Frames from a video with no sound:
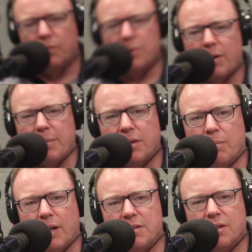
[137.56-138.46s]
was maybe
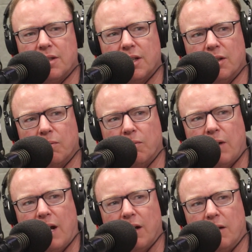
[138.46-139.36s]
the best of the year.
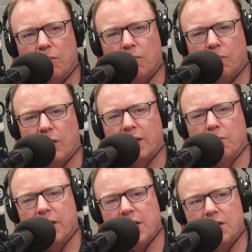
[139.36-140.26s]

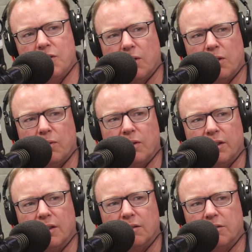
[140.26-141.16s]
What did he show you
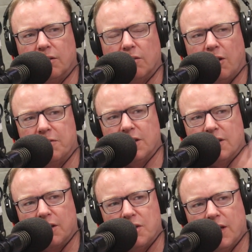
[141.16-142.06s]
on the
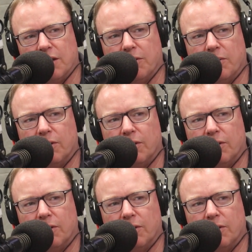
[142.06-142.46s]
lofted touchdown throw?